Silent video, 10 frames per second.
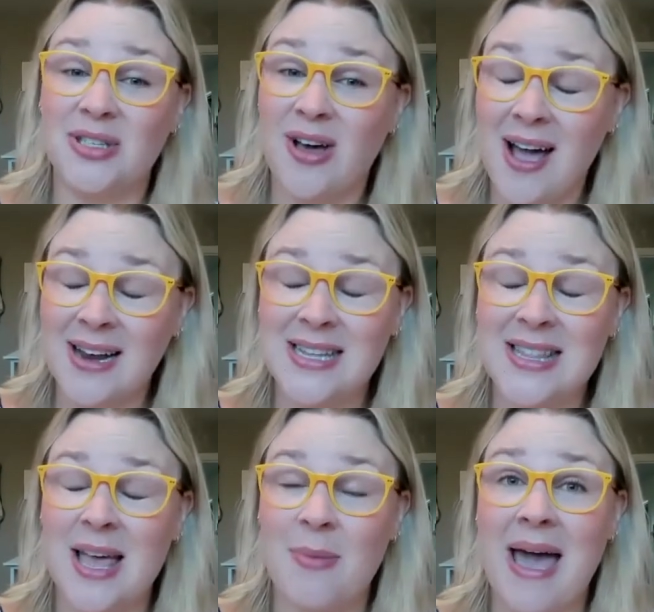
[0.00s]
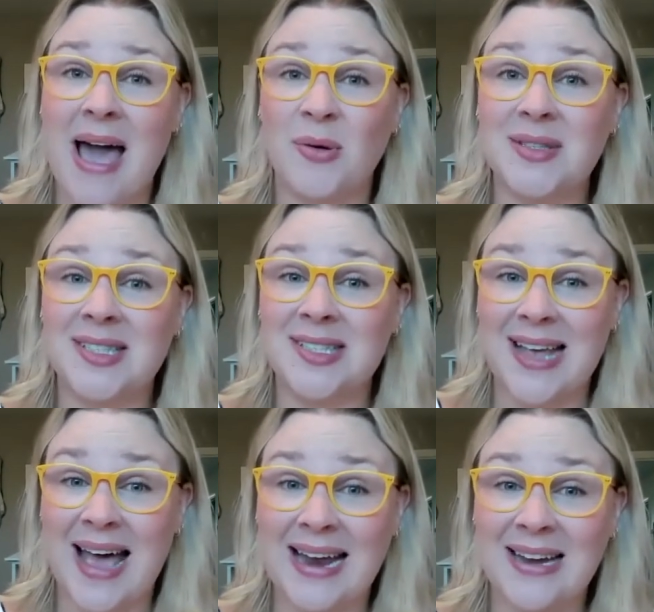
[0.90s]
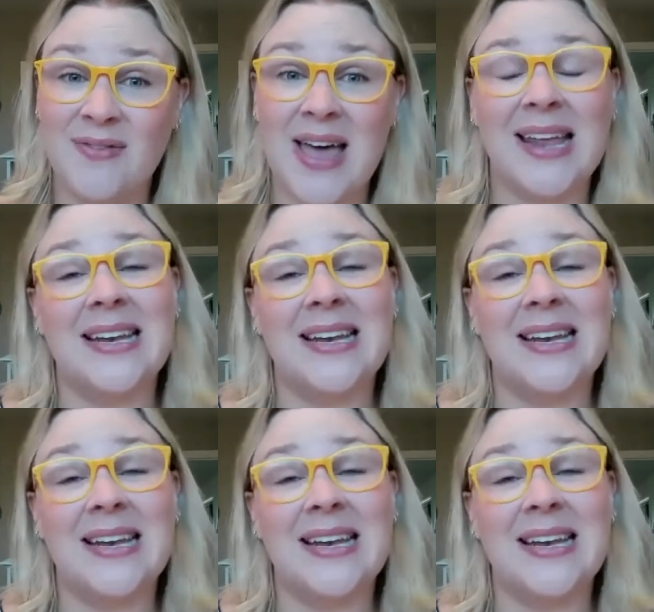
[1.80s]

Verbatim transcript: talk to them outside of that